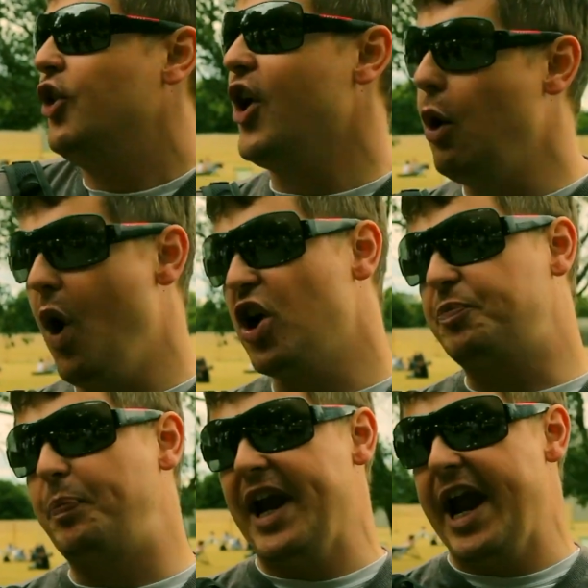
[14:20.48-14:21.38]
that
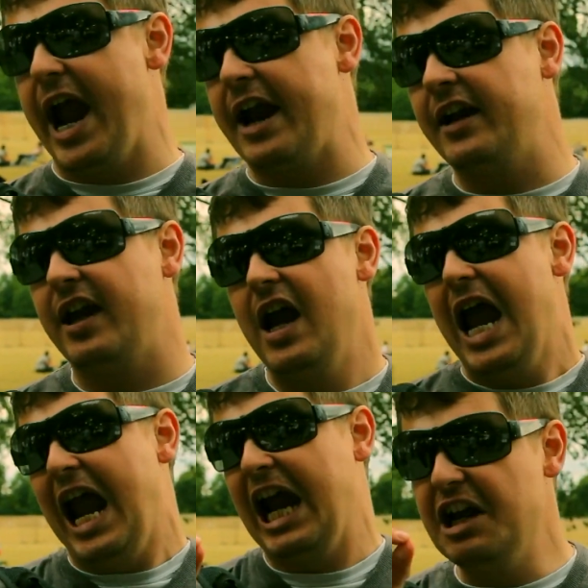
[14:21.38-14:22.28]
was being
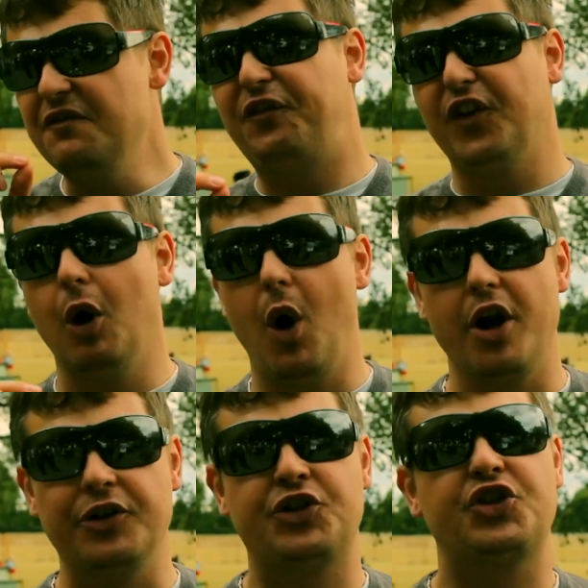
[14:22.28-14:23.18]

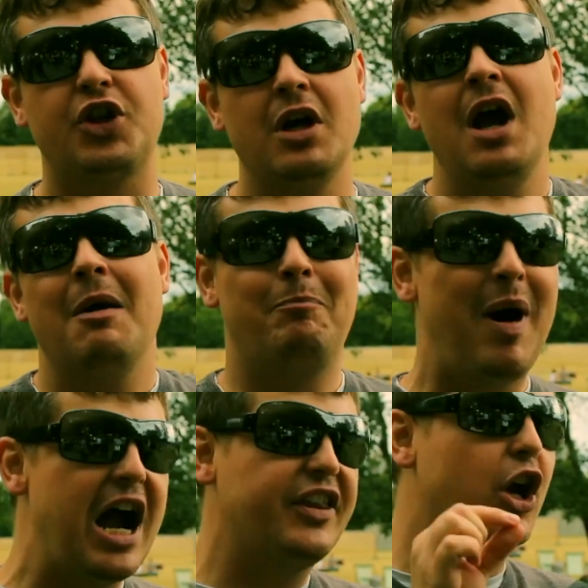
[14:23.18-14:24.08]
influenced by